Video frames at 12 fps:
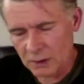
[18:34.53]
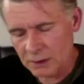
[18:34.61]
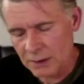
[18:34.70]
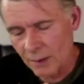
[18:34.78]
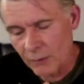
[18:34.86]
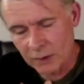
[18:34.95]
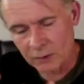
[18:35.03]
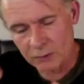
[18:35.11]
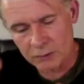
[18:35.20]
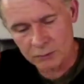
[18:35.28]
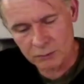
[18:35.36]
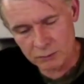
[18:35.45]

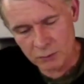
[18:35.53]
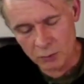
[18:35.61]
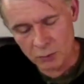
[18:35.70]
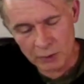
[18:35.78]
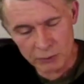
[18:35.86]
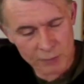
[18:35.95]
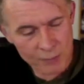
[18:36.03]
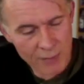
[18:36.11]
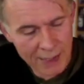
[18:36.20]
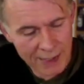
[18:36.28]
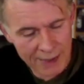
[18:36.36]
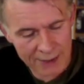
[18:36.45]
something you were
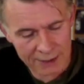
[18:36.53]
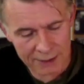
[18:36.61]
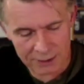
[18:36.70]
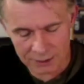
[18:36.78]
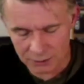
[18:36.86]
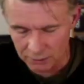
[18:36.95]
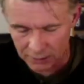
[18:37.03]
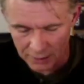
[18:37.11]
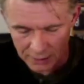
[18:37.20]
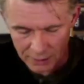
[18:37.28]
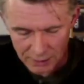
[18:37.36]
reminded, or